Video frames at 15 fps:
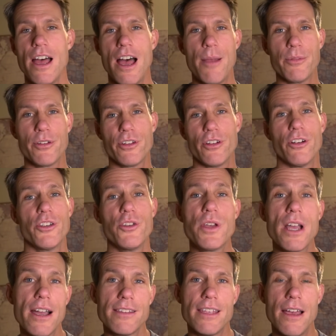I'm sure you
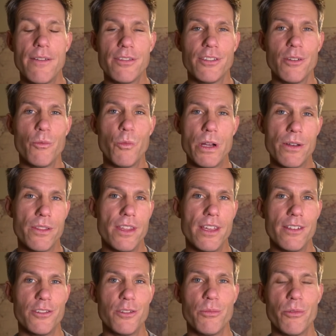guys have some weird
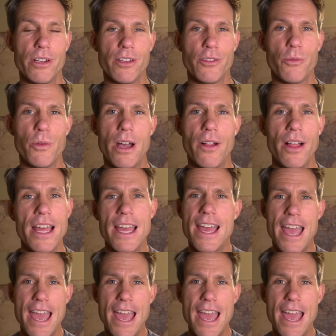things you bring as well.